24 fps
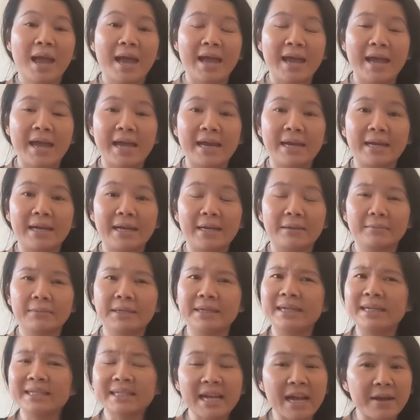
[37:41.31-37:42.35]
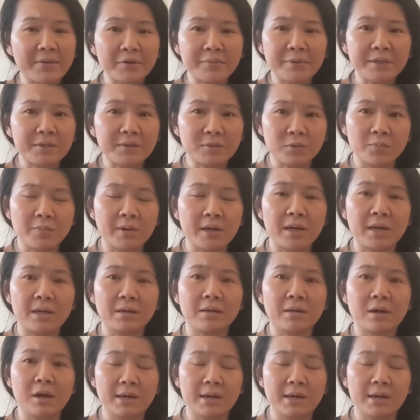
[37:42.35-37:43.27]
and um, it doesn't have to be super